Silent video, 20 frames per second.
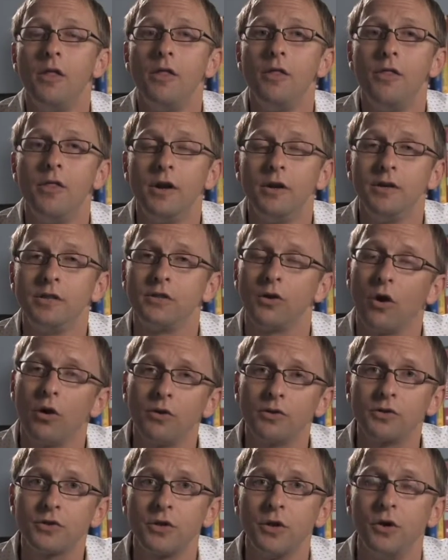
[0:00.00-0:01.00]
There is
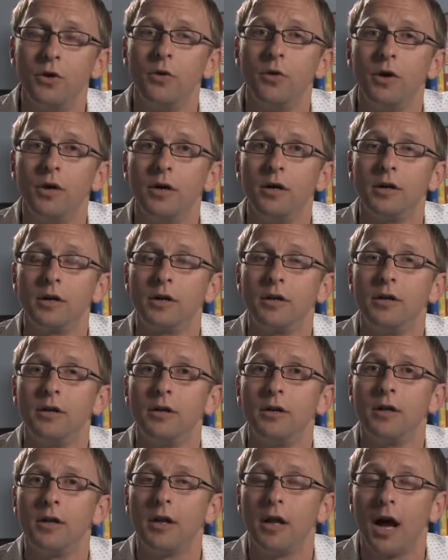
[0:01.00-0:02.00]
also an
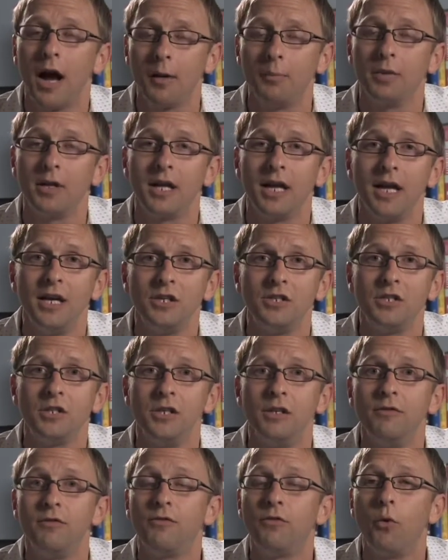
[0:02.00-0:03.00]

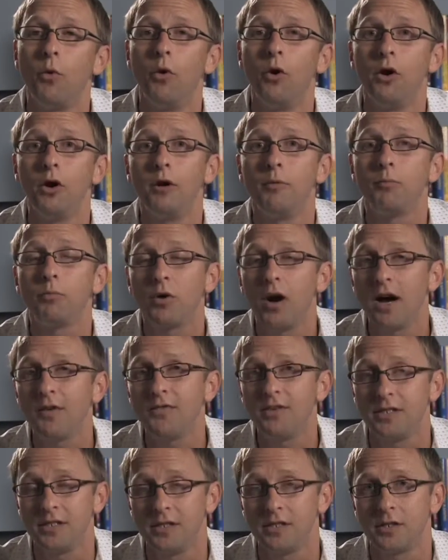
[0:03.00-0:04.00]
obligation for
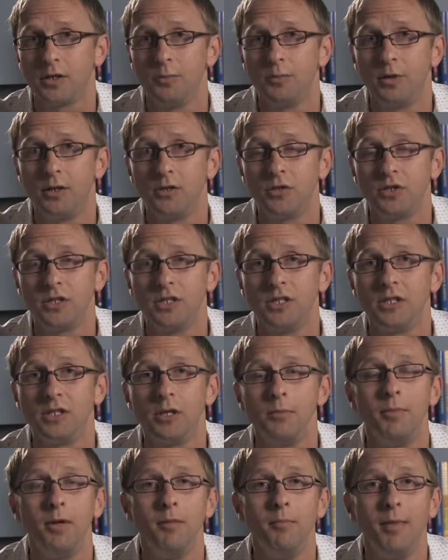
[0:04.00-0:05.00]
profit distributions to
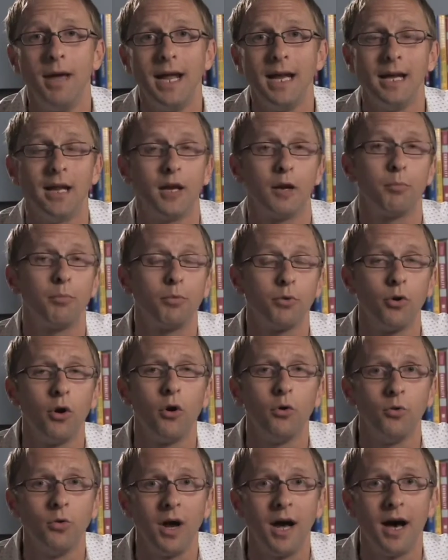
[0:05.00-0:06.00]
be made on a pro
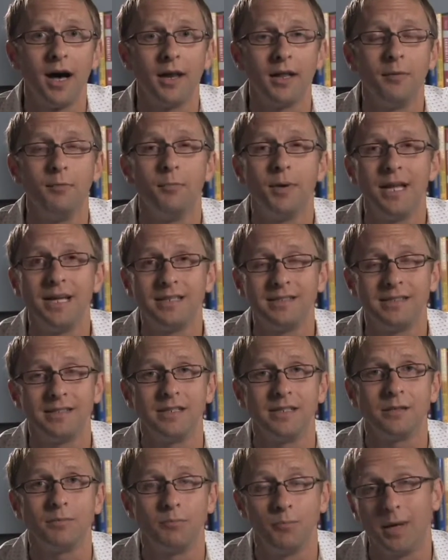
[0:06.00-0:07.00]
rata
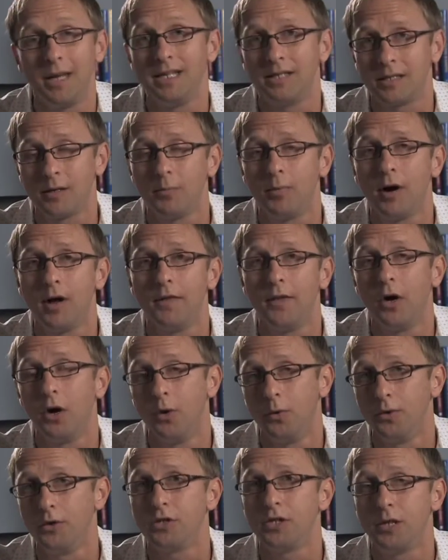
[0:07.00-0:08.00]
basis based upon the
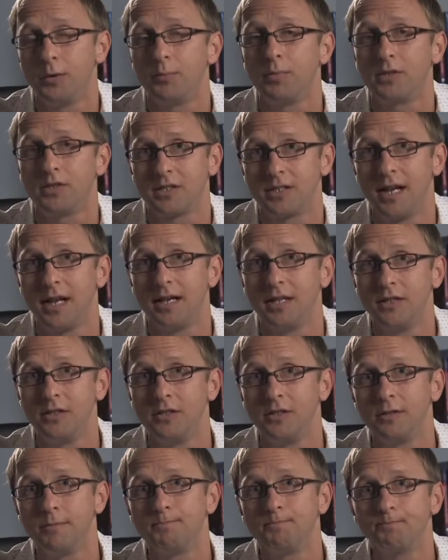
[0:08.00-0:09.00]
ownership
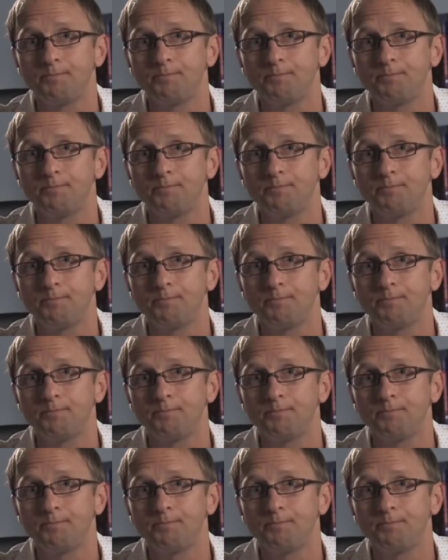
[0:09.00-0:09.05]
percentage.